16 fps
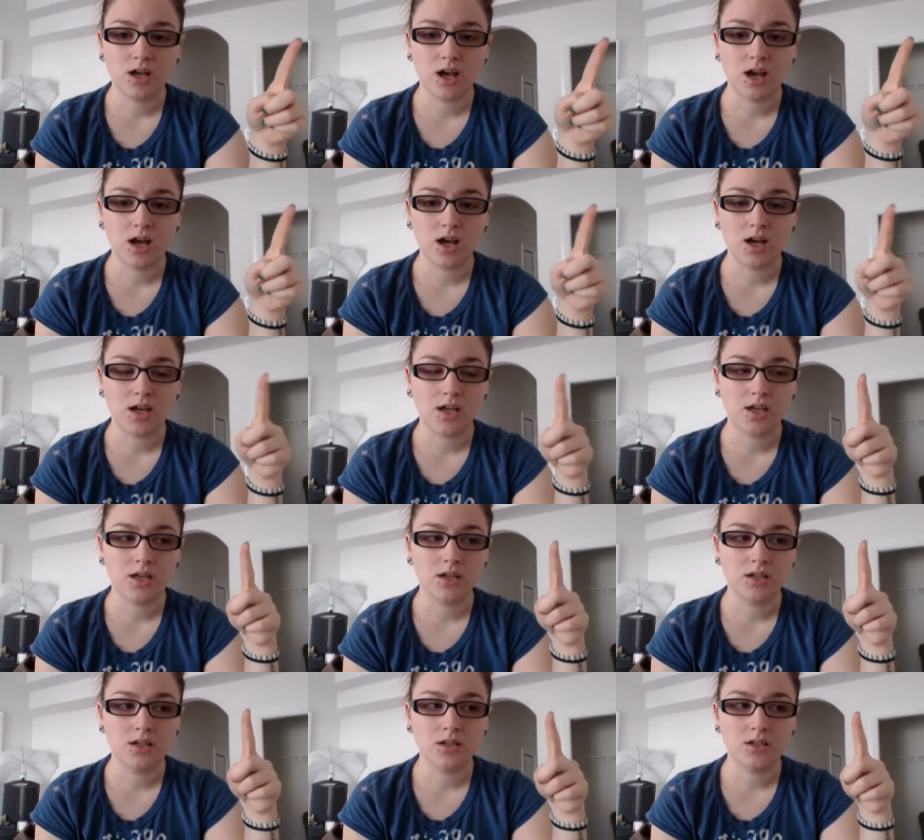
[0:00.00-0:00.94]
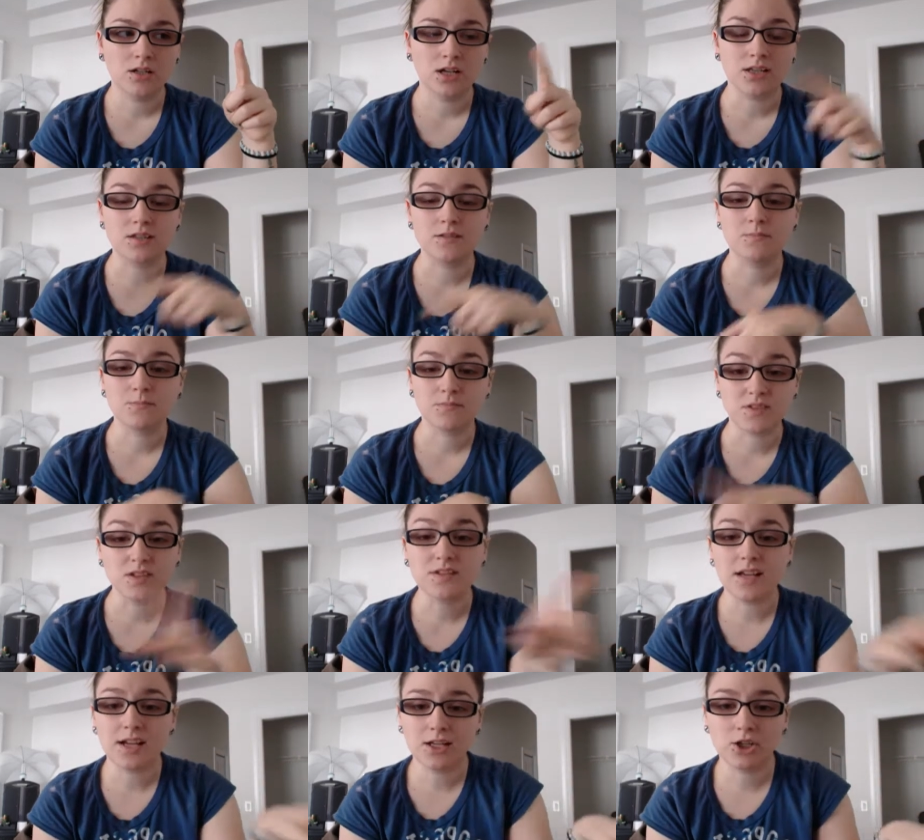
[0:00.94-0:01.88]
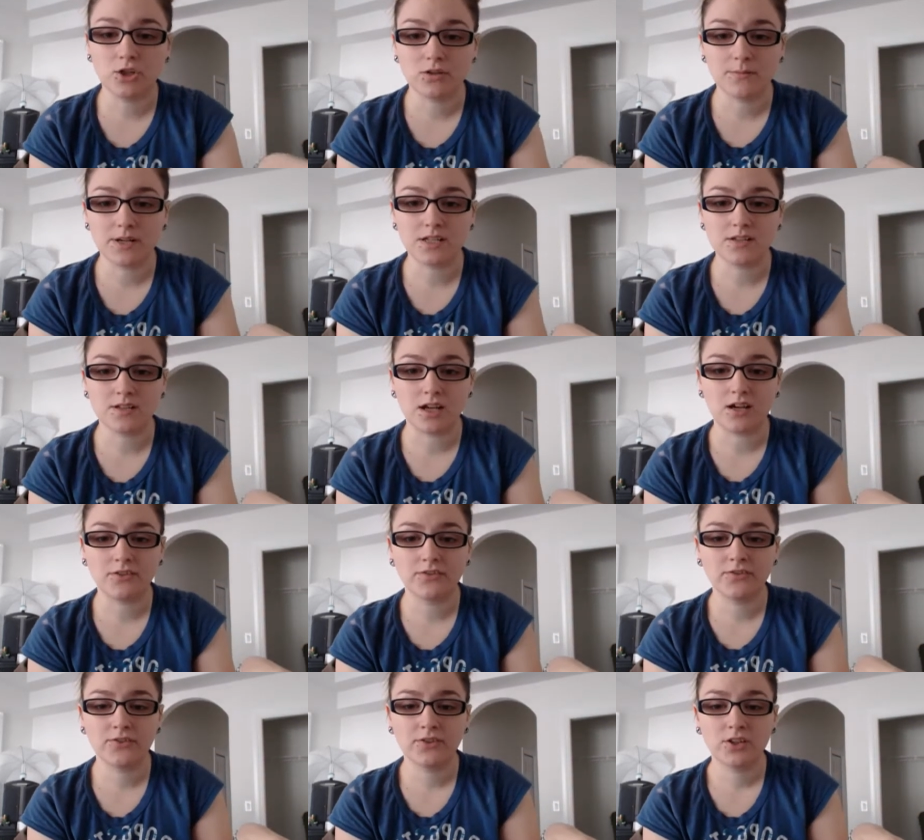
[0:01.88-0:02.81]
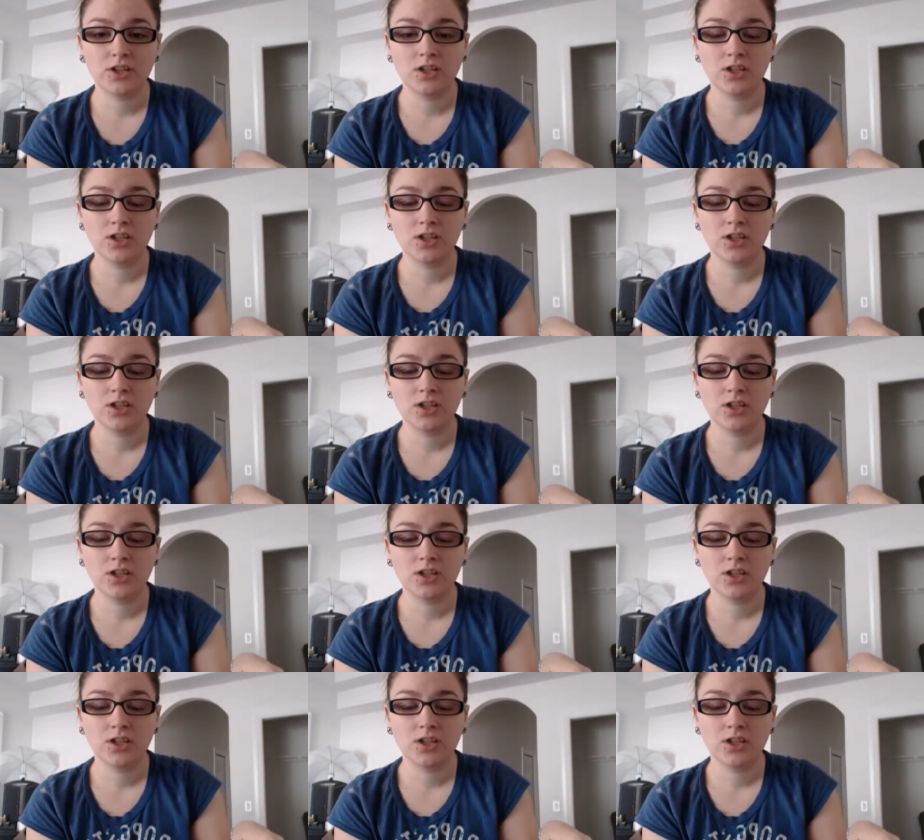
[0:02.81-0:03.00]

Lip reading: I got the second load of my stuff